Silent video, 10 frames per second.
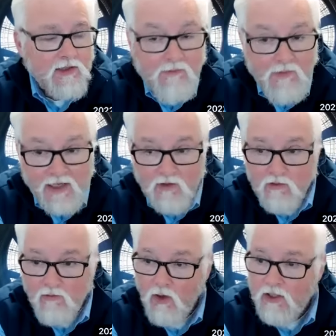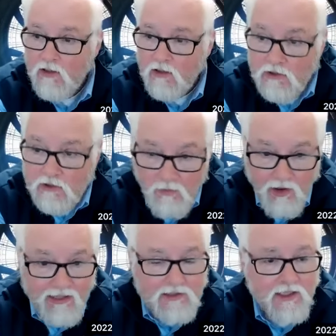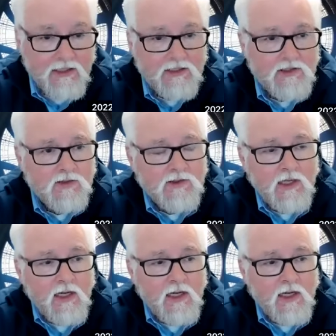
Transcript: the impact of the market, the supply chain and issues,